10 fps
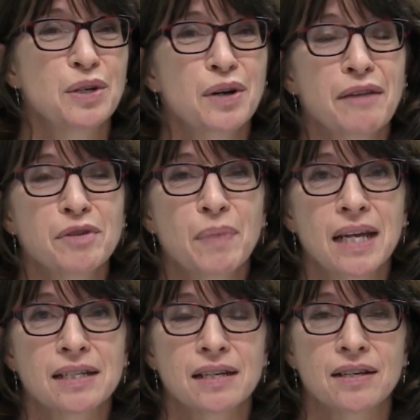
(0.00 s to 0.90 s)
don't have to
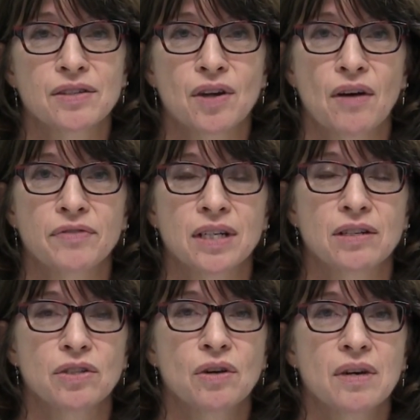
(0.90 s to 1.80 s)
paint it as
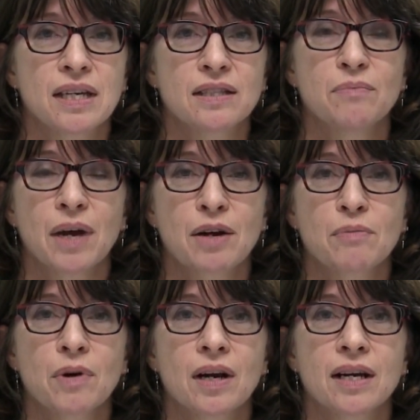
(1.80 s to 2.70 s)
often. So it's a
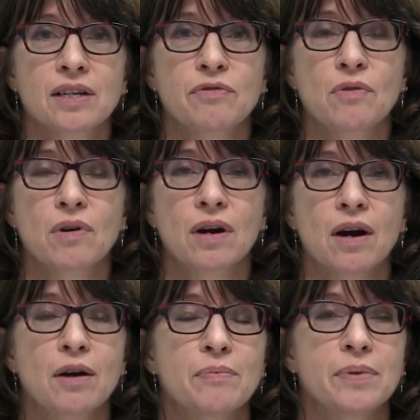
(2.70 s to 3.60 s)
better product for
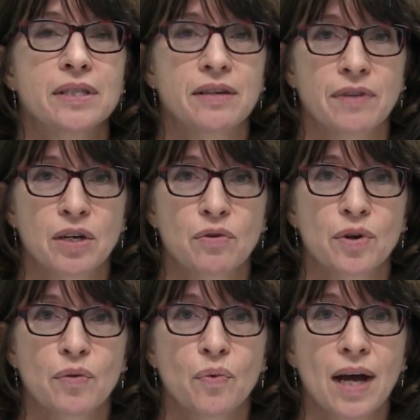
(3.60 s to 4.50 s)
our Pacific
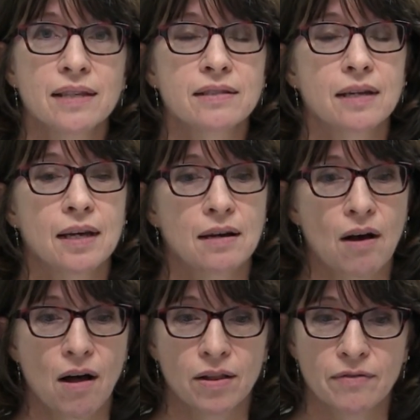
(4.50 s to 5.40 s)
Northwest and
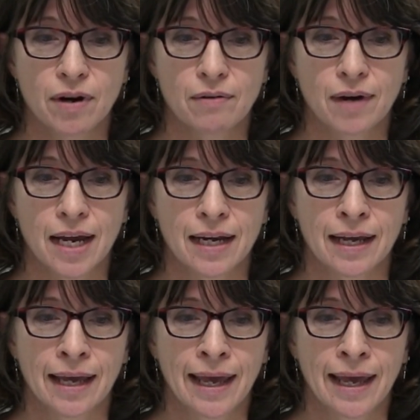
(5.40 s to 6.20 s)
all of our rain.